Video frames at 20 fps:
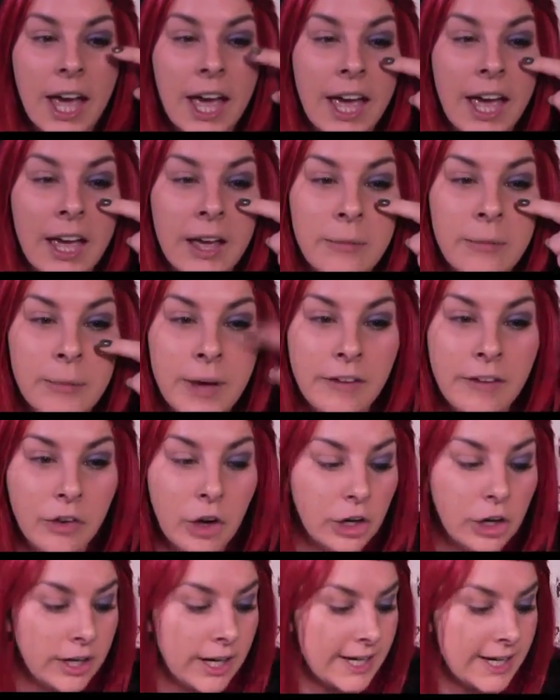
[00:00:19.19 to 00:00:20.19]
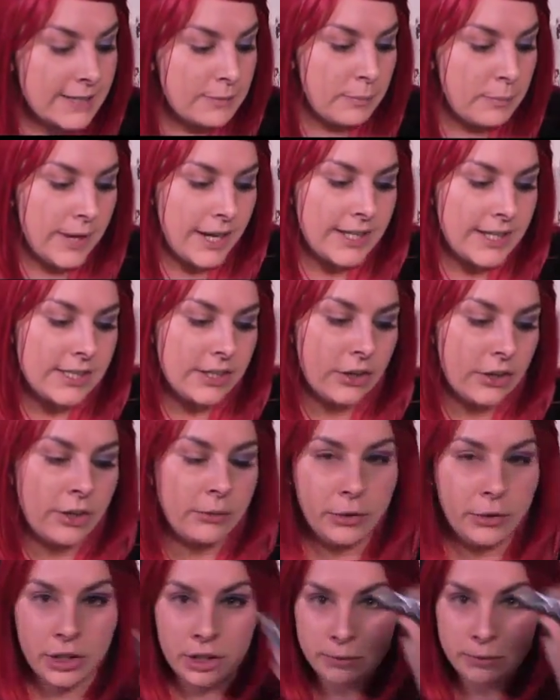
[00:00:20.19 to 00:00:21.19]
I've got a nice base
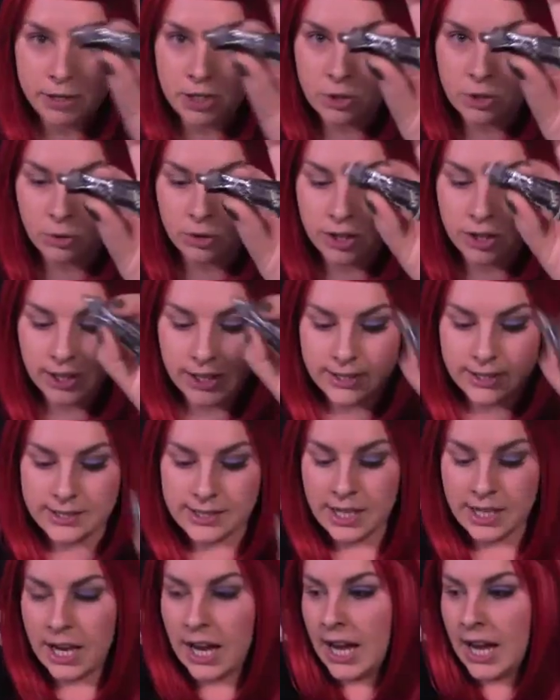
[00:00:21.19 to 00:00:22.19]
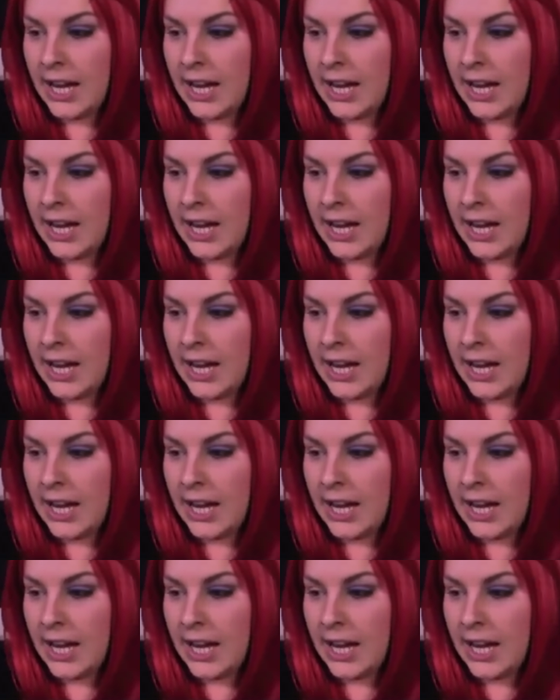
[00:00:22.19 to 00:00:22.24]
on. I'm going to be showing you this.